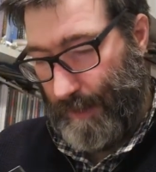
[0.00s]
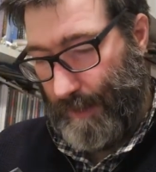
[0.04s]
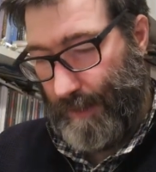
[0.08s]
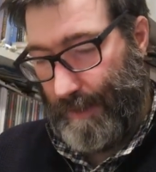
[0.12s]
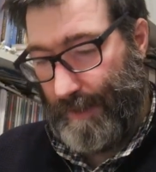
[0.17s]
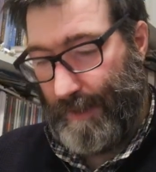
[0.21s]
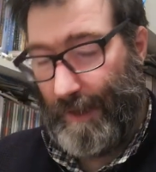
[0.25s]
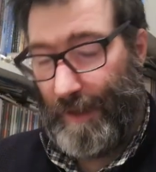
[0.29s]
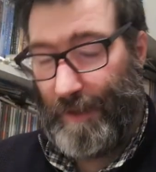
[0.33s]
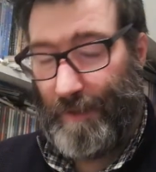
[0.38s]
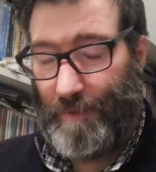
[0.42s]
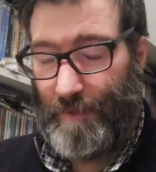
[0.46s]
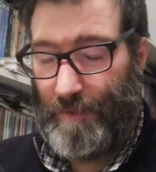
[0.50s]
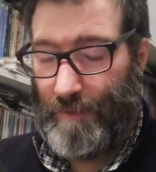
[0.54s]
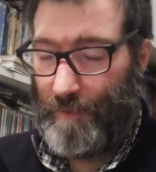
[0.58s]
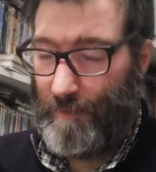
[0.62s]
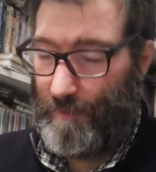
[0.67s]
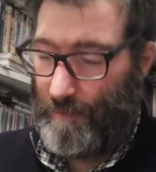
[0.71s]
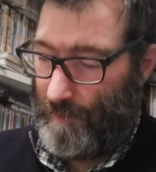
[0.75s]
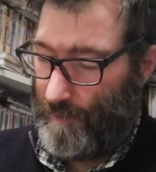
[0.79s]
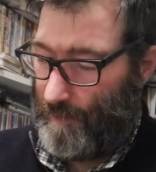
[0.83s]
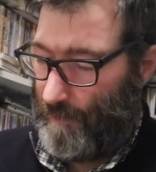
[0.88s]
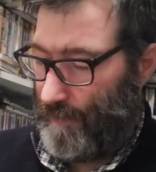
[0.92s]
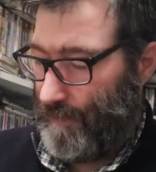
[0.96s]
another
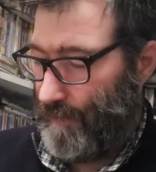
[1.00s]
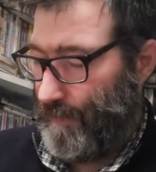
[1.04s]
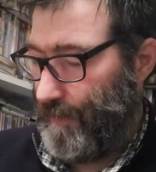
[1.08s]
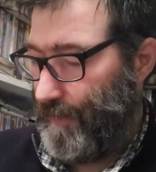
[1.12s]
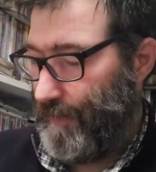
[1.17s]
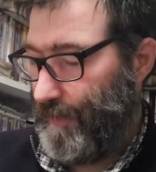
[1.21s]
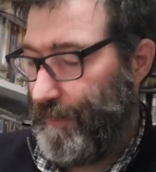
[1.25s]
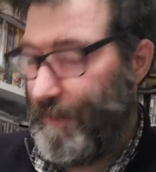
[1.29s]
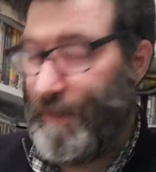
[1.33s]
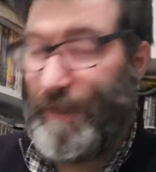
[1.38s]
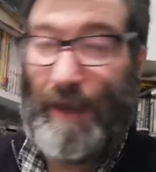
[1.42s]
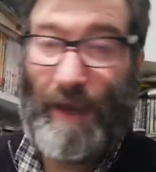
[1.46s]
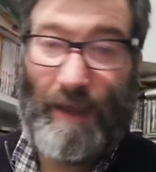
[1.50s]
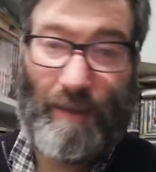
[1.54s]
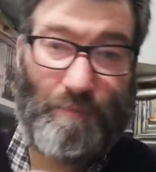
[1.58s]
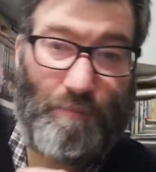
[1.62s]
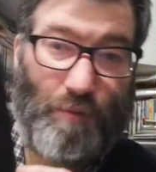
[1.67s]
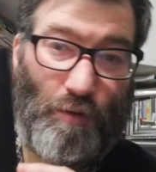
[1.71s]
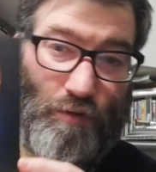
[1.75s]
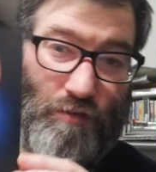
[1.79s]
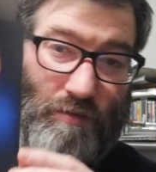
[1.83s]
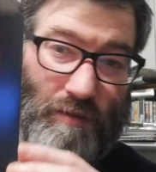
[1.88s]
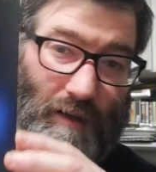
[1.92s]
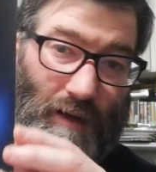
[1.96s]
cat
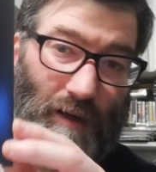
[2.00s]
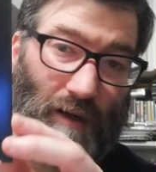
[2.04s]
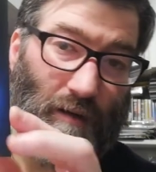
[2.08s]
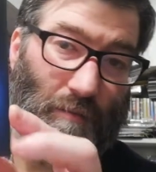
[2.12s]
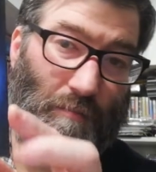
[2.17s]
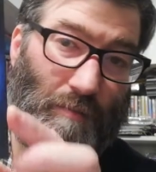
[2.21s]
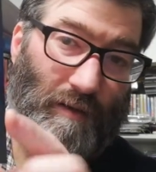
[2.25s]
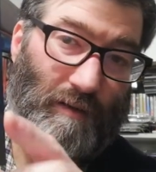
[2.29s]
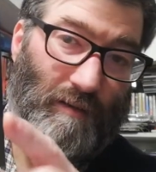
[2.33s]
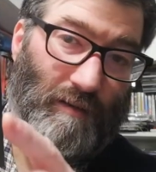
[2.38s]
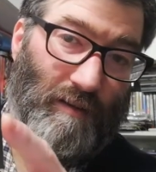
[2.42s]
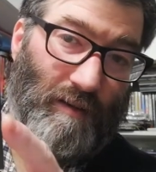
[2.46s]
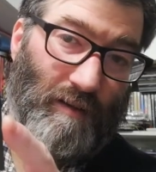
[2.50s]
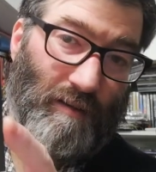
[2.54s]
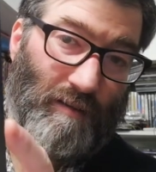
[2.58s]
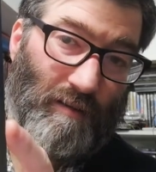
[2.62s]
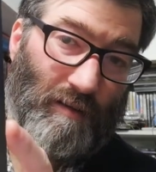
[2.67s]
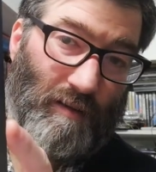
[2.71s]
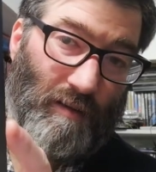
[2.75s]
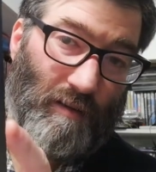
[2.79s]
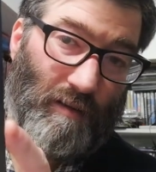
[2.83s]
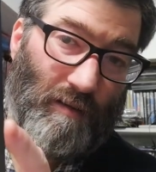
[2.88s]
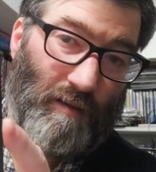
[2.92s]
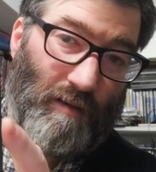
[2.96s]
postcard, but
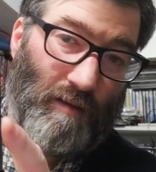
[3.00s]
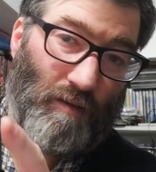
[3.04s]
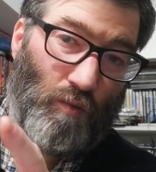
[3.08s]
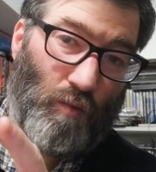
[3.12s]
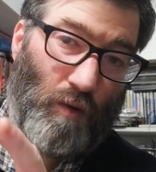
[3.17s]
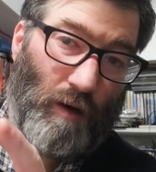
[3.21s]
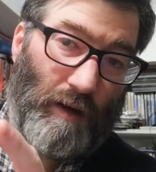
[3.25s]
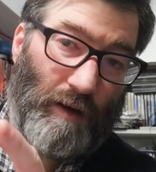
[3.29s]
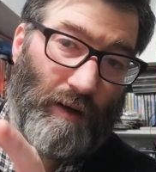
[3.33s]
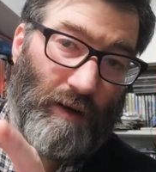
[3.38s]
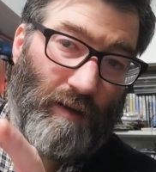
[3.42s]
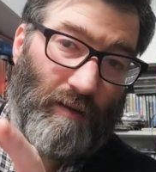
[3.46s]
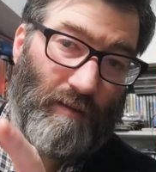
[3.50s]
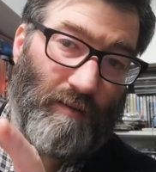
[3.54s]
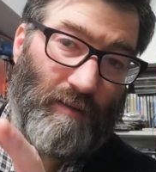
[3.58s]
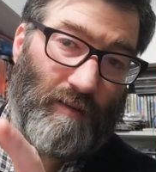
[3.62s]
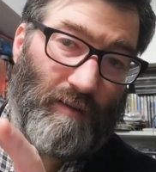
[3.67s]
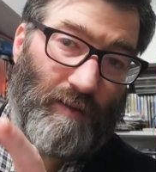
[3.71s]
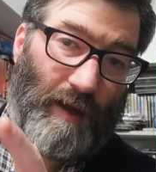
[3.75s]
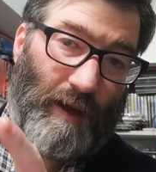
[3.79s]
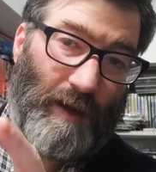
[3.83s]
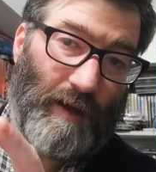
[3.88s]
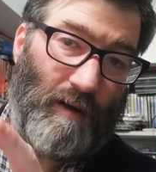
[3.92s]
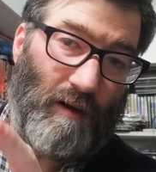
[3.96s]
this this one is a
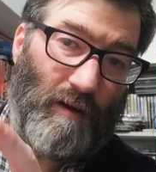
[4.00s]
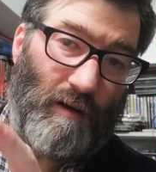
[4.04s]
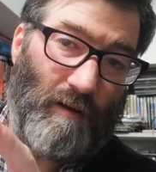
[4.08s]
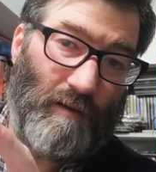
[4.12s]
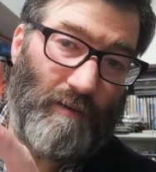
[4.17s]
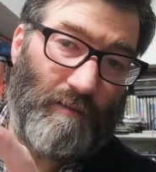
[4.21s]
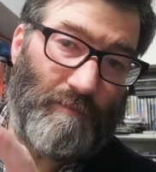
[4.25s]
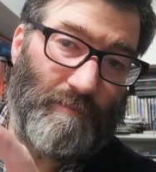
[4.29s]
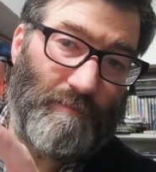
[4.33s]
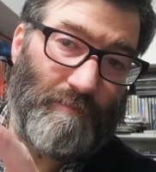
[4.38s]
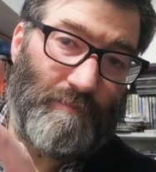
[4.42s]
tiger,